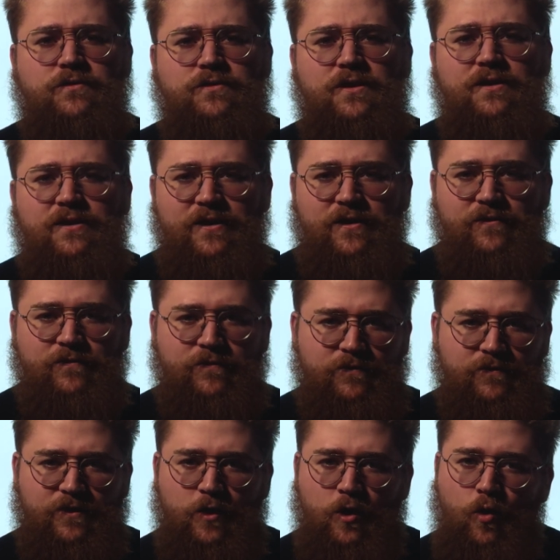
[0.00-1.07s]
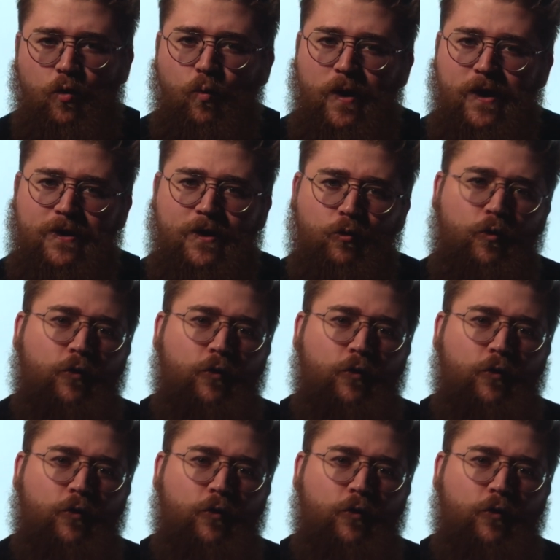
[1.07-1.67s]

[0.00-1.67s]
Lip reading: to live in a way that